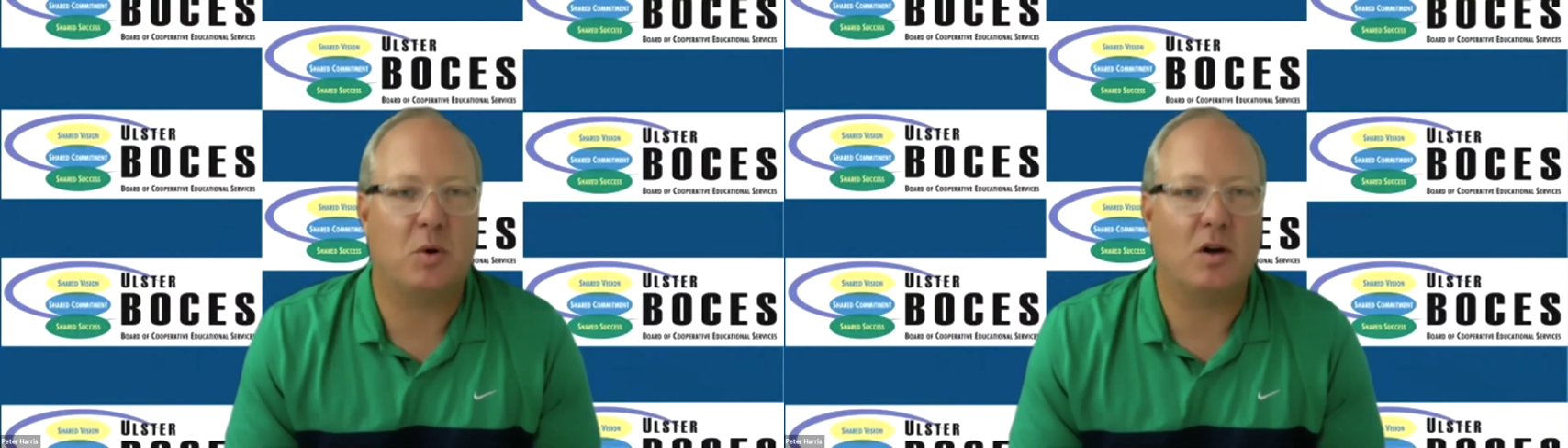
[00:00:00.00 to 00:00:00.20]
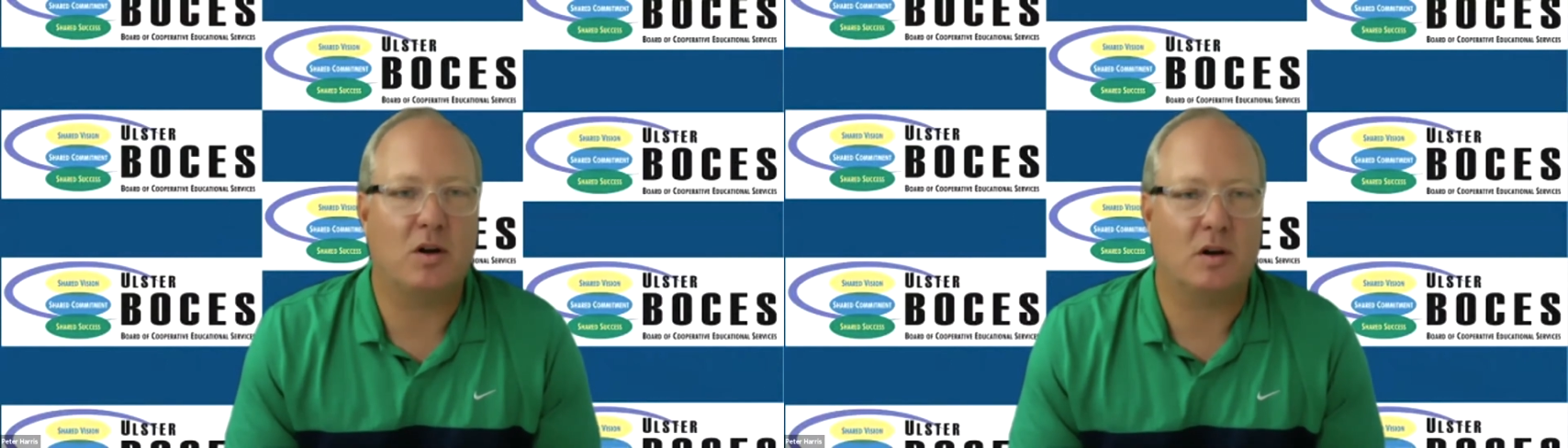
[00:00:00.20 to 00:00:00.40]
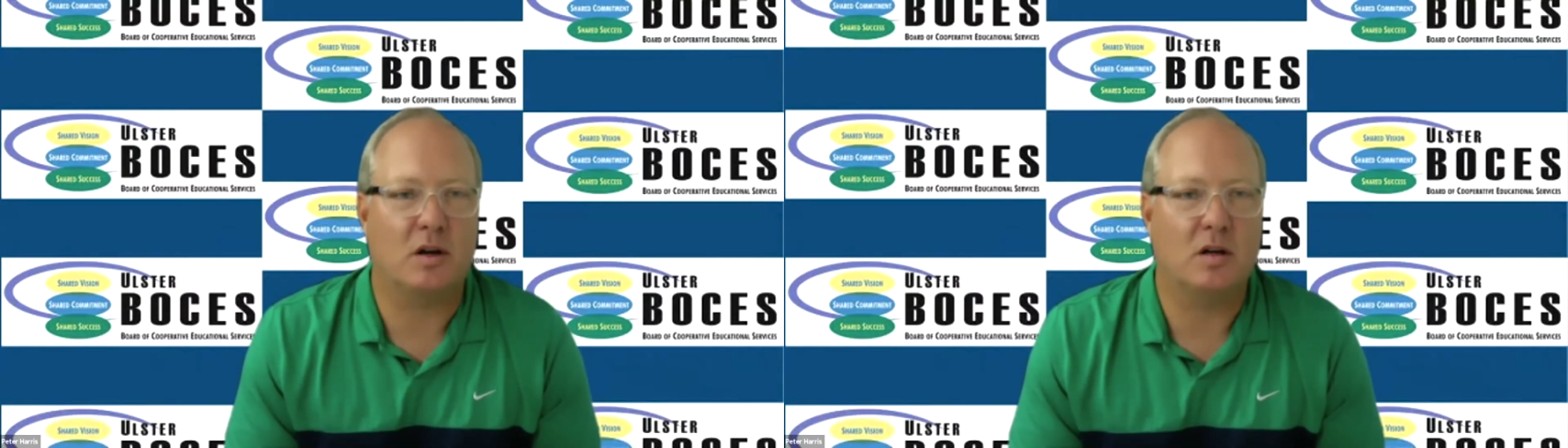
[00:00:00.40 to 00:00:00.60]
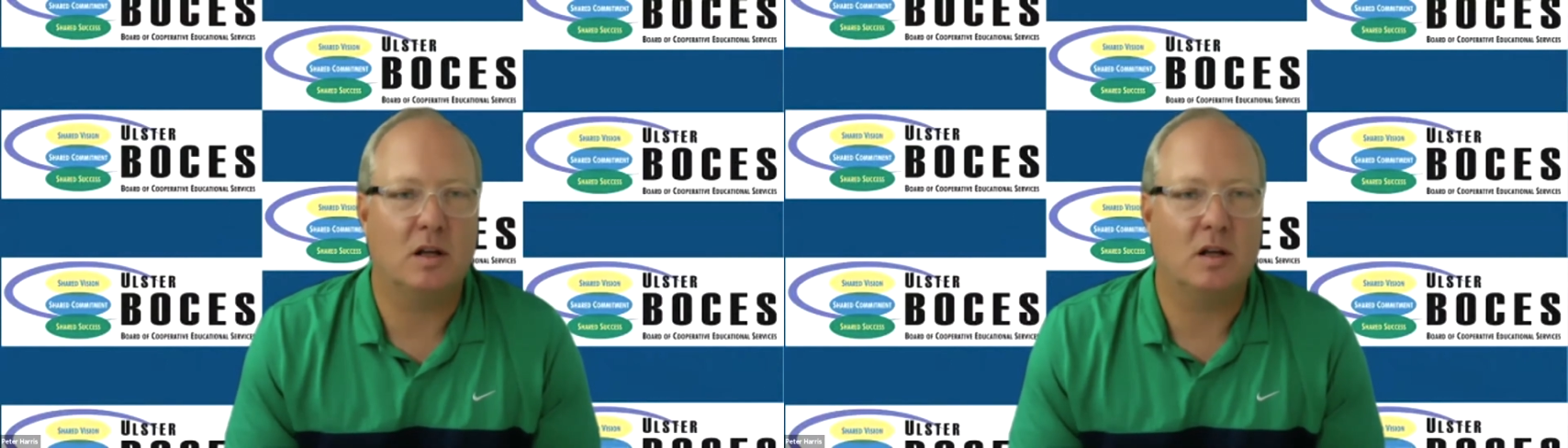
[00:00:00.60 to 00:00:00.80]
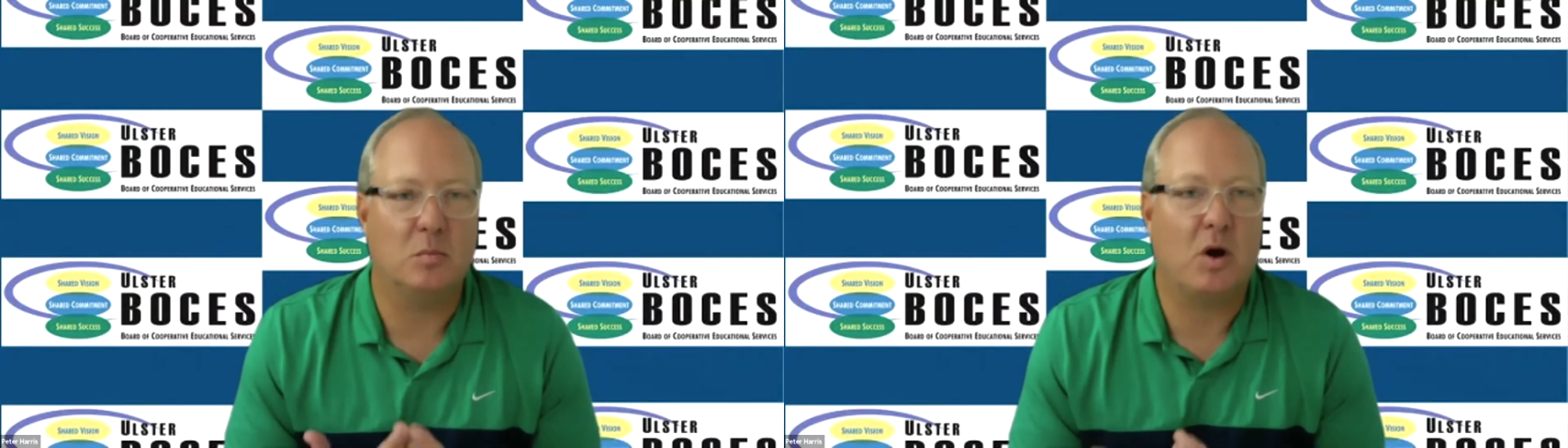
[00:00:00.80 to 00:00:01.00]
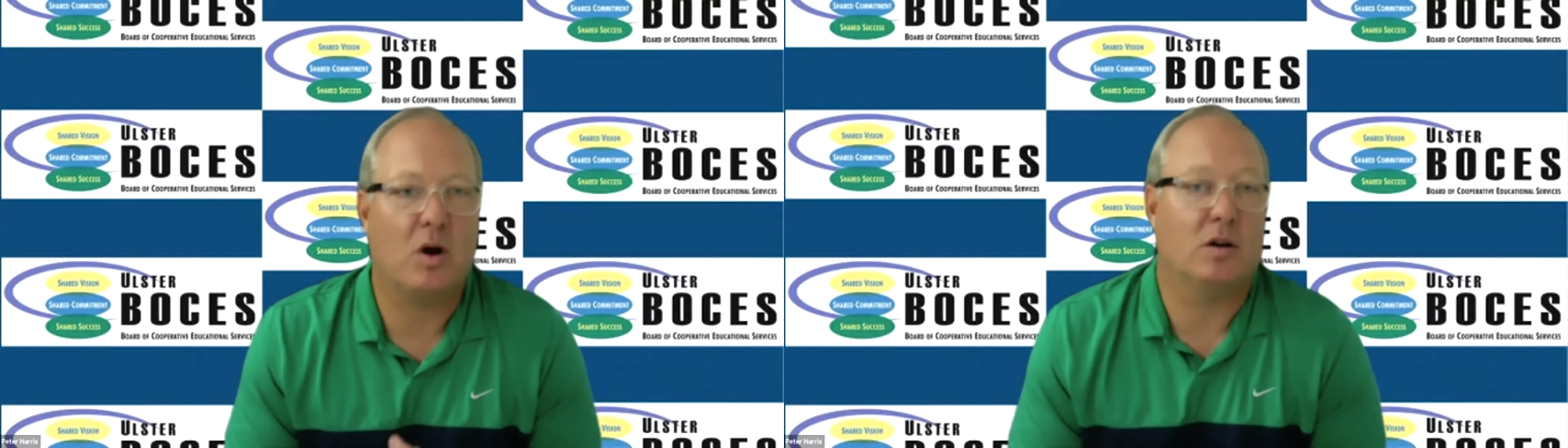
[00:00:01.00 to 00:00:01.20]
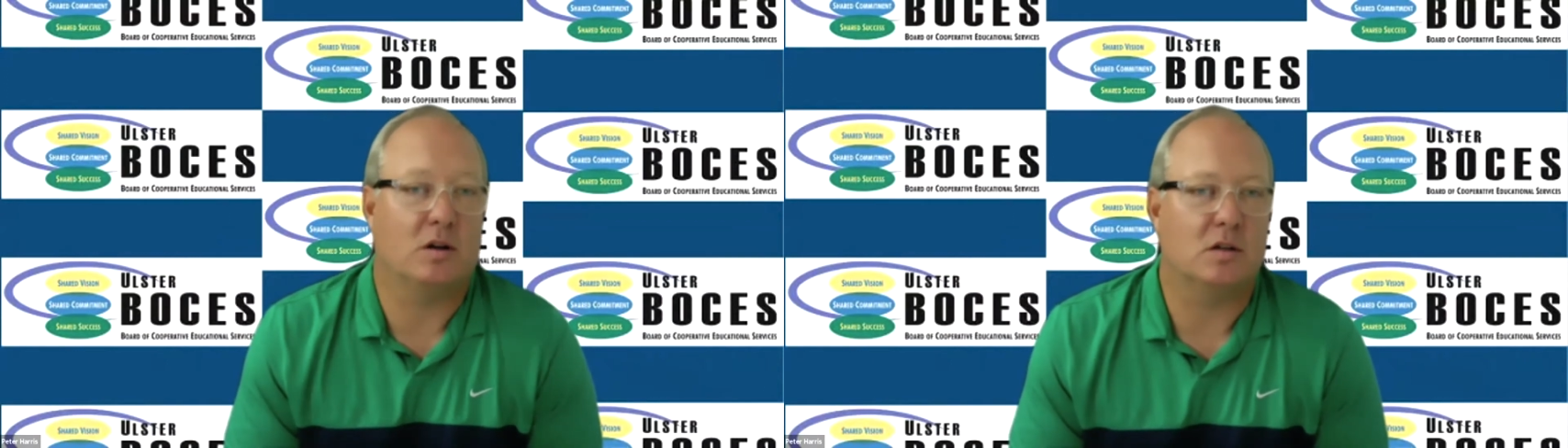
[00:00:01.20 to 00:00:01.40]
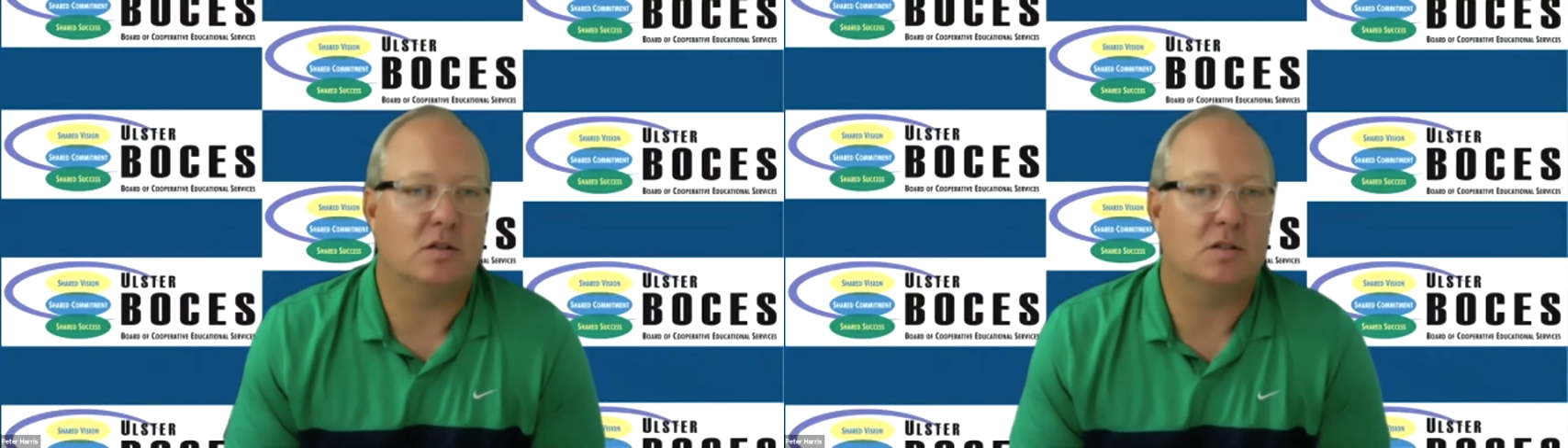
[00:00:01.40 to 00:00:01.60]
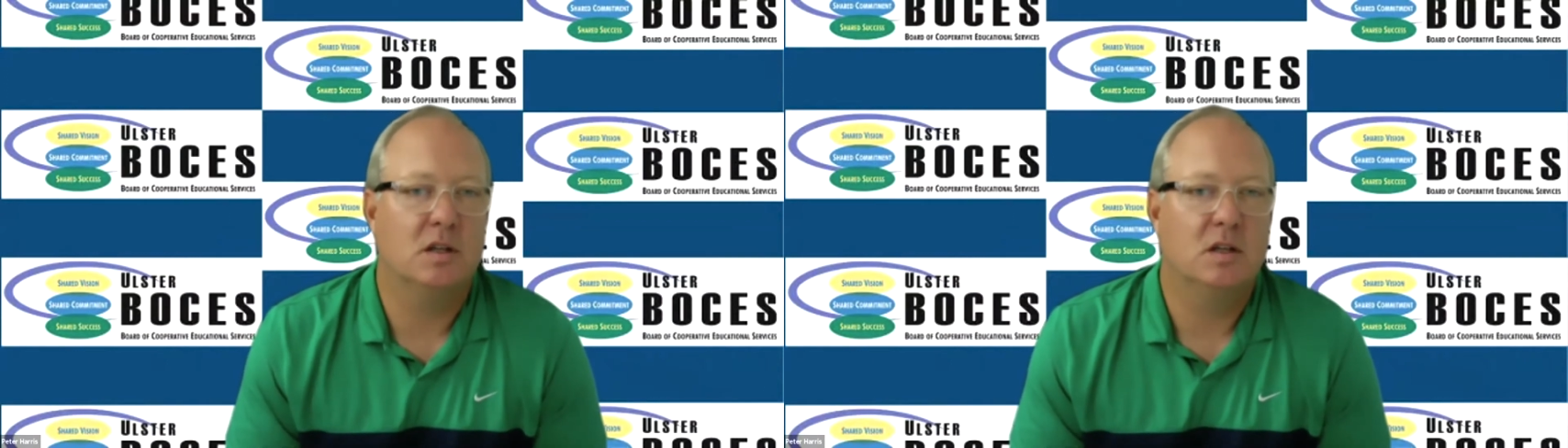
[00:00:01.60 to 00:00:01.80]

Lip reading: partner and partners